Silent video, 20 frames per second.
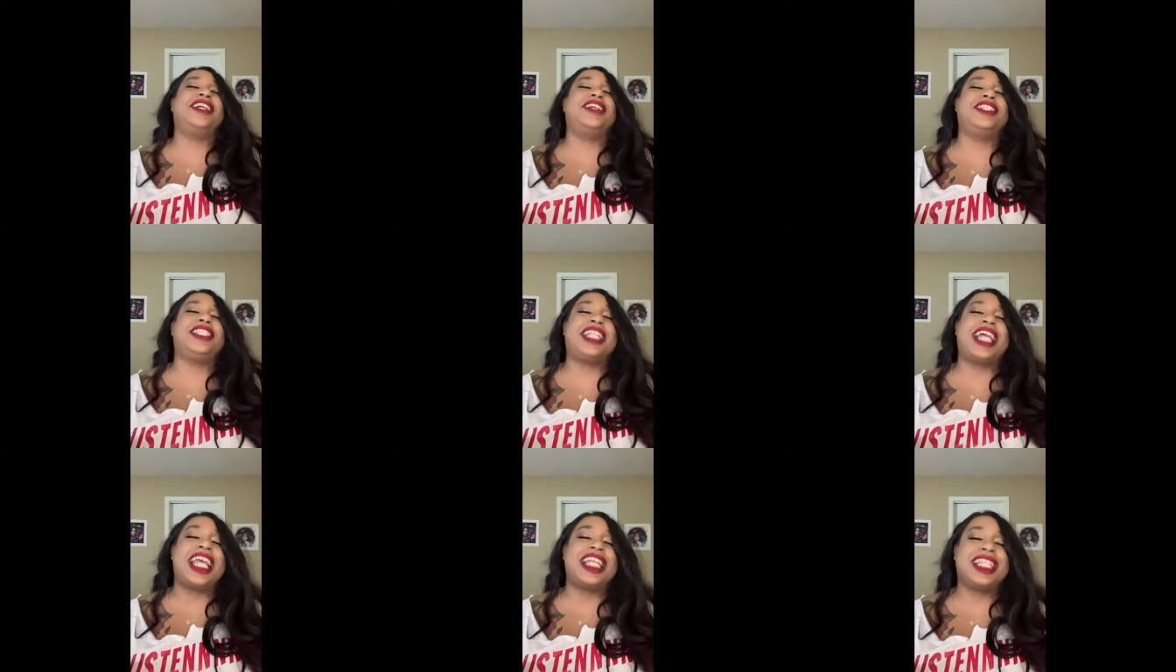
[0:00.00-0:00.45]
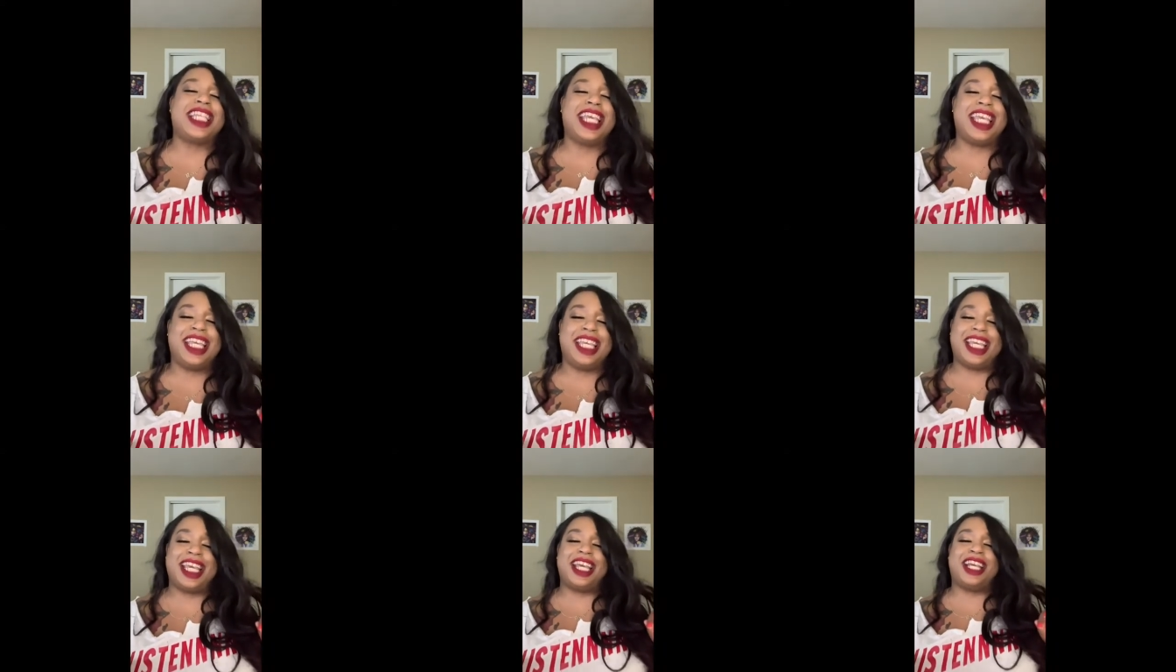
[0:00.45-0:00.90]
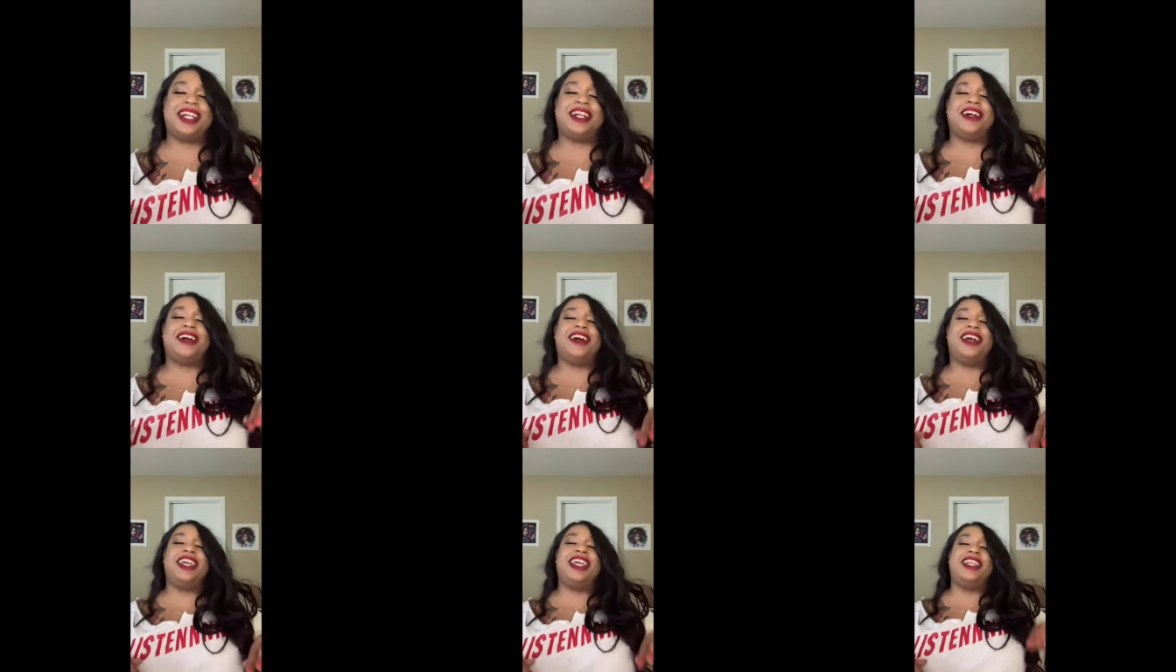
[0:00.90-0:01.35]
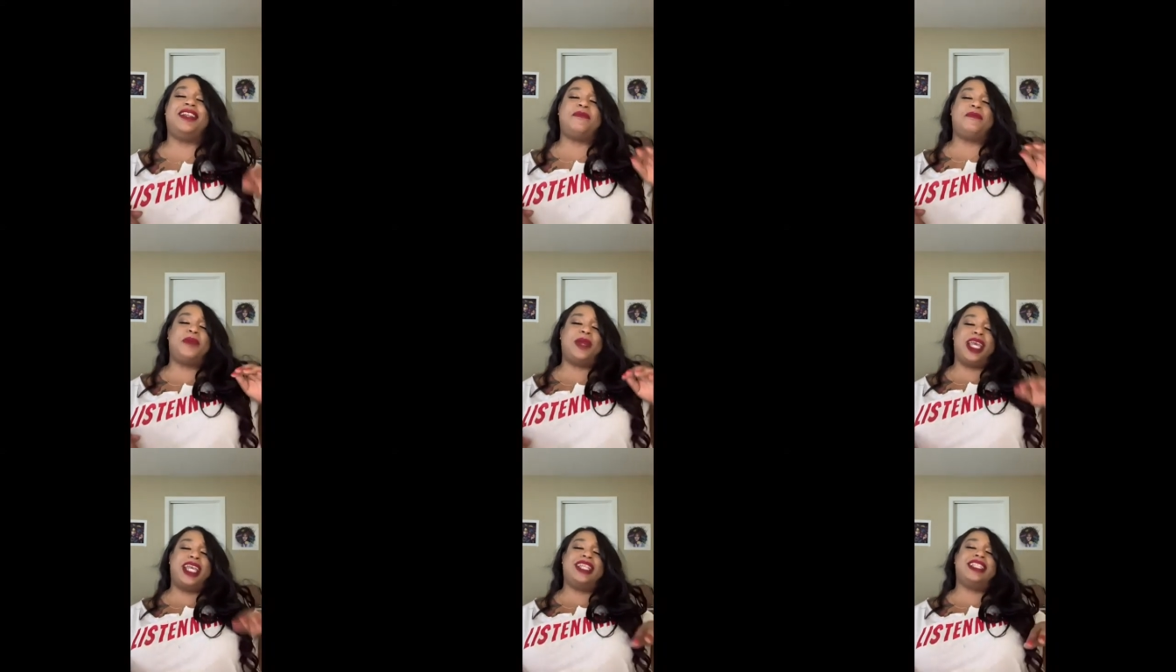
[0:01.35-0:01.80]
like they got caught in a
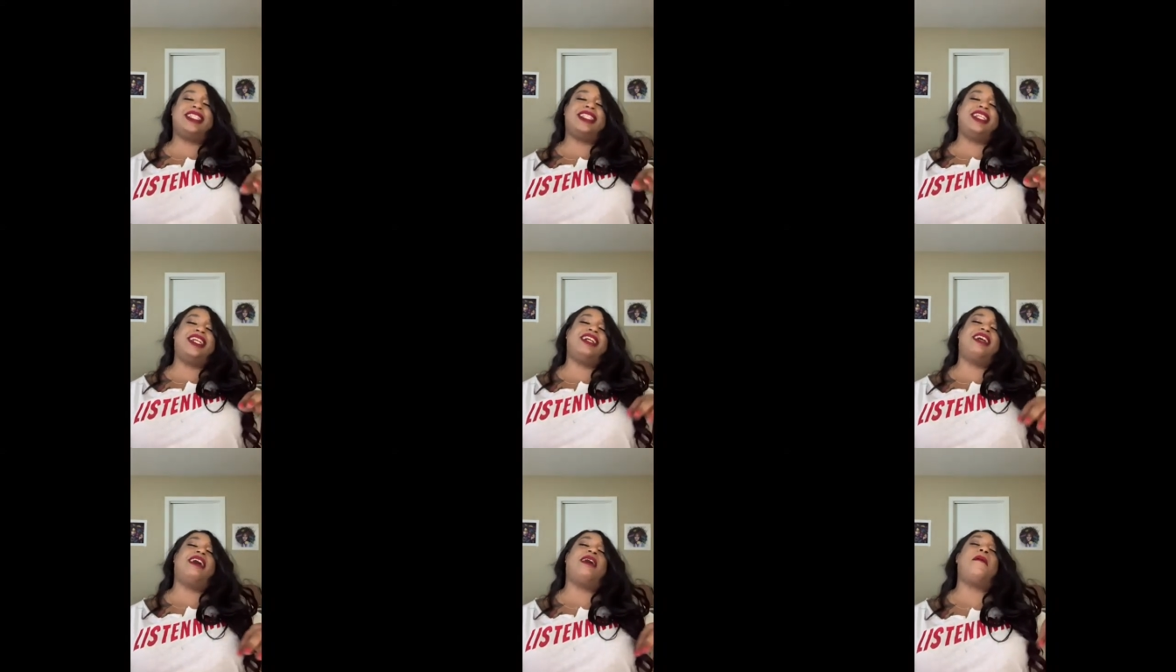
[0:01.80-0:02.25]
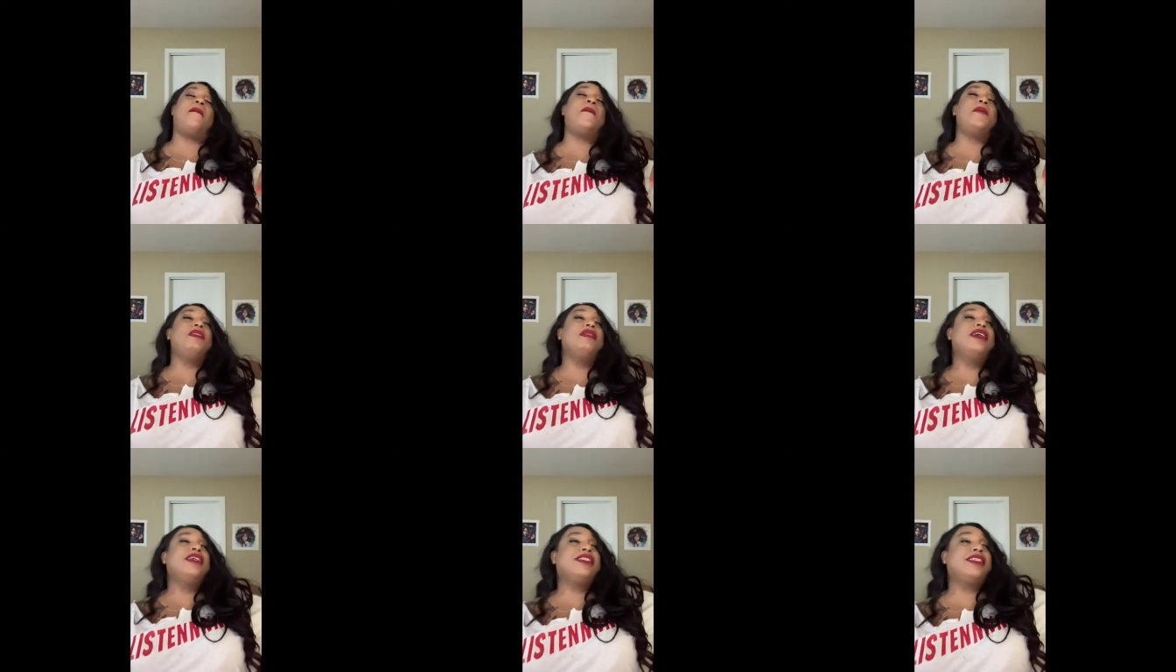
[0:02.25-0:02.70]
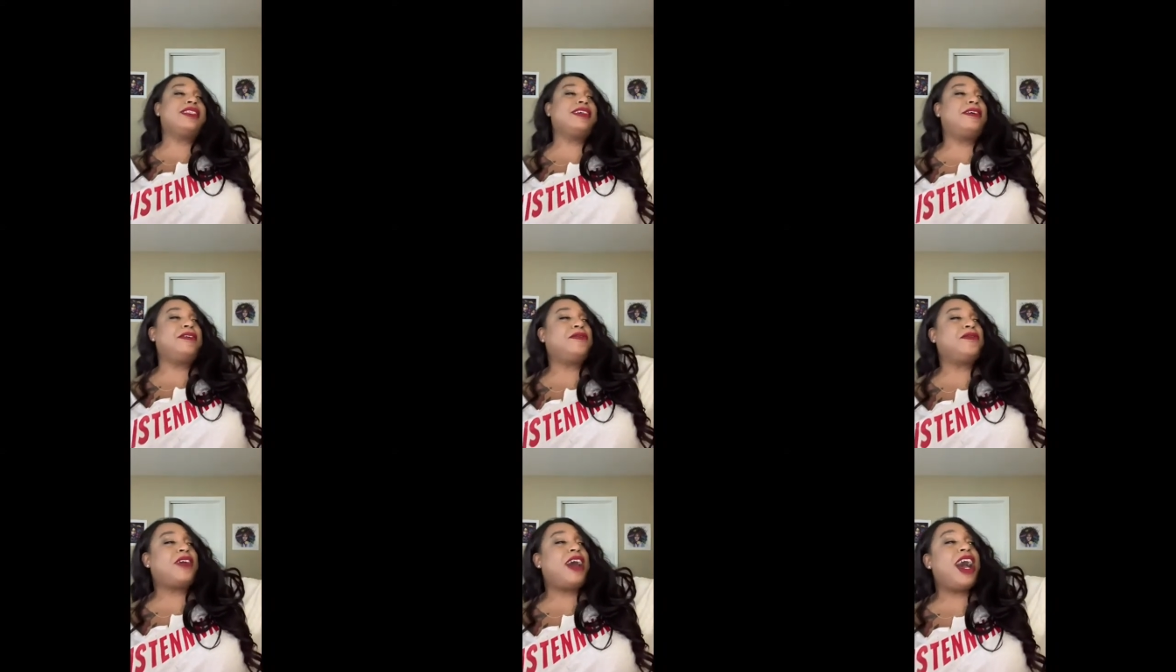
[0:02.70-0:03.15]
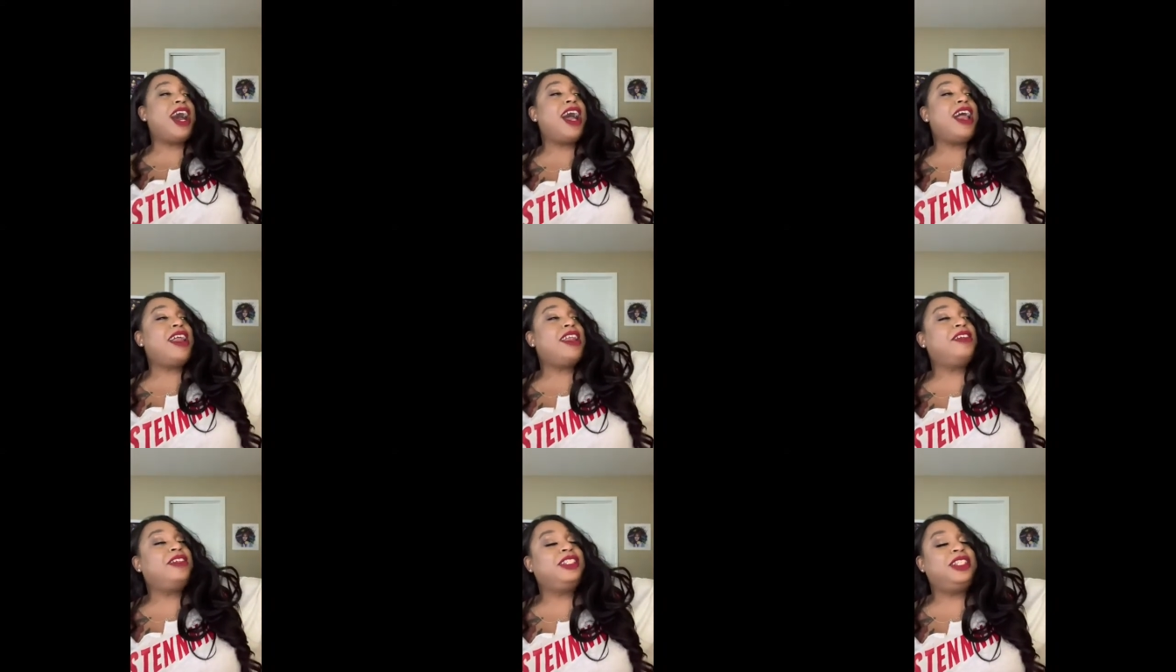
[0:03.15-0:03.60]
bank stick up. So
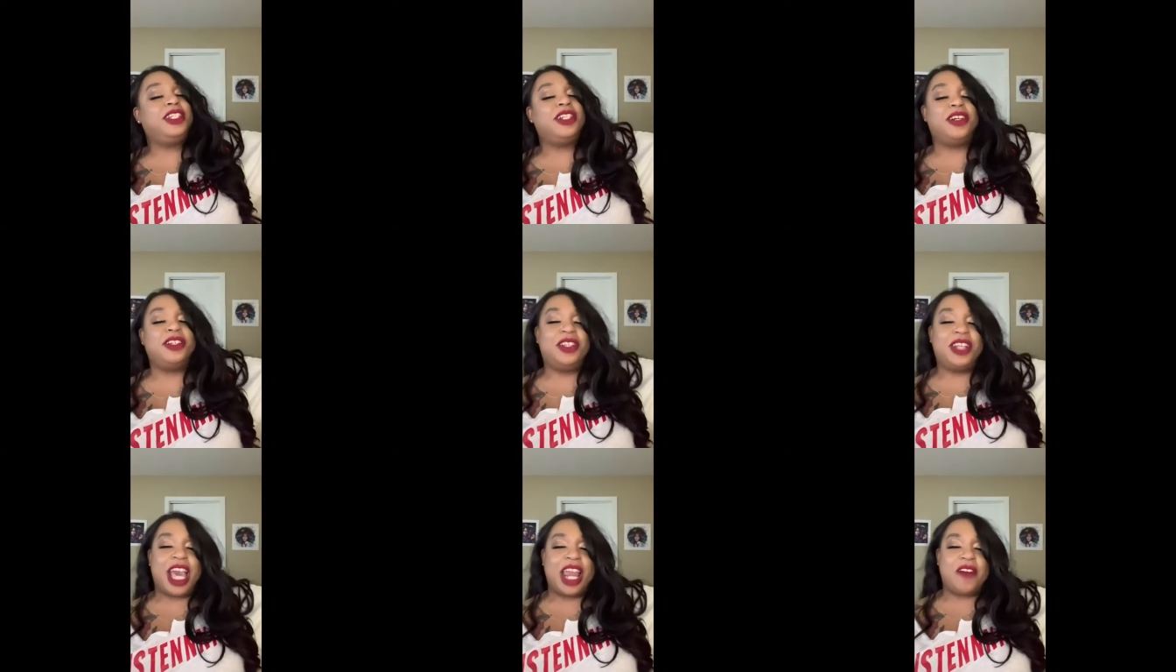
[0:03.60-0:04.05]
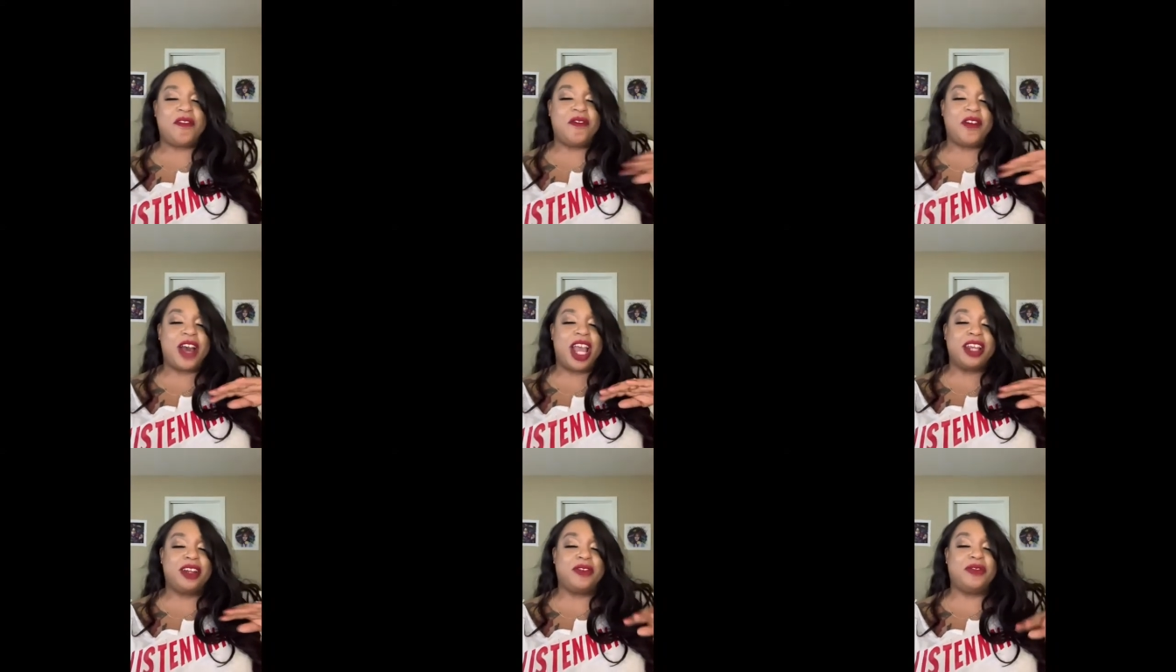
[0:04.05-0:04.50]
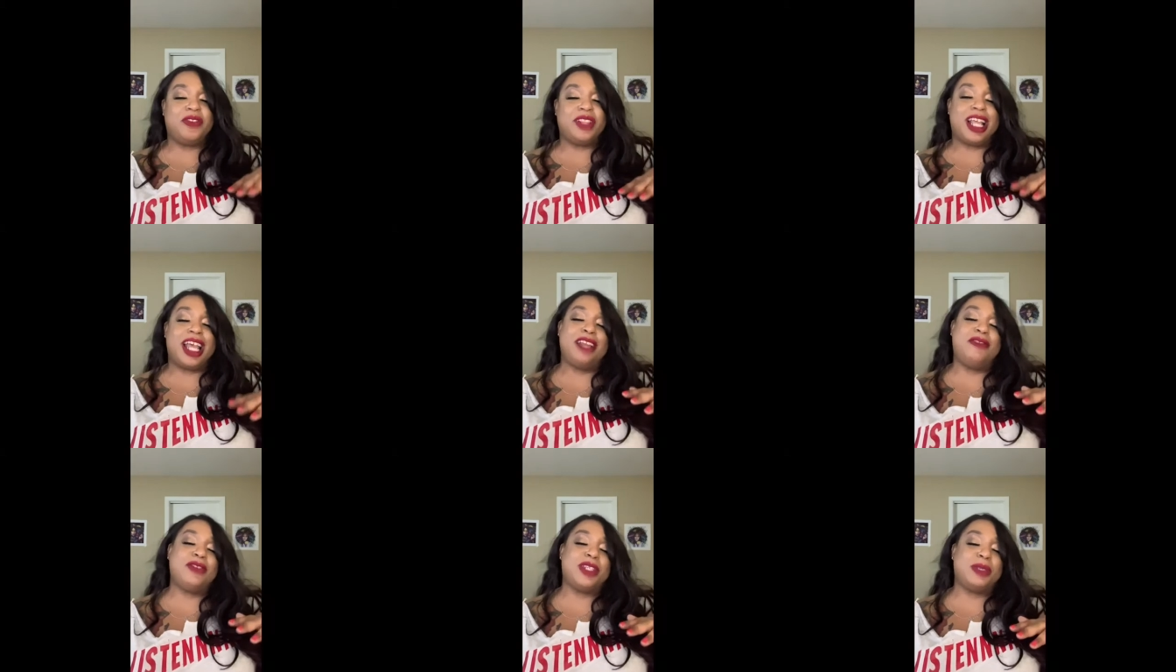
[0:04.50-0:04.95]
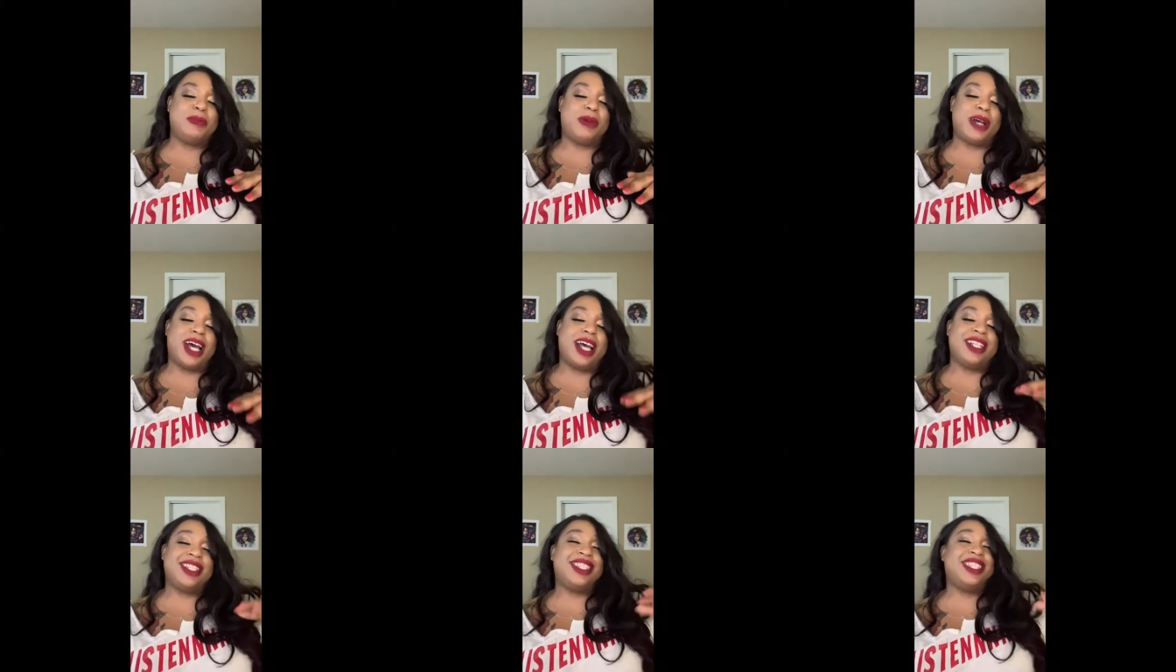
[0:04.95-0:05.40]
Ron, you know you got a fight or flight
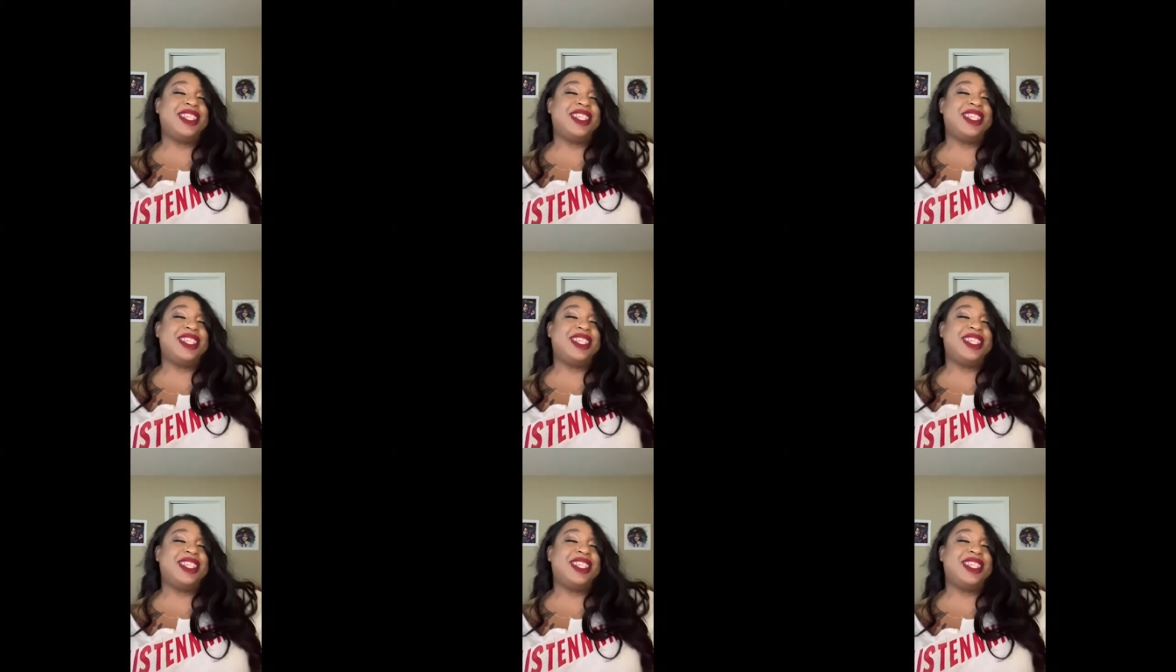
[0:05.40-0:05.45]
response. So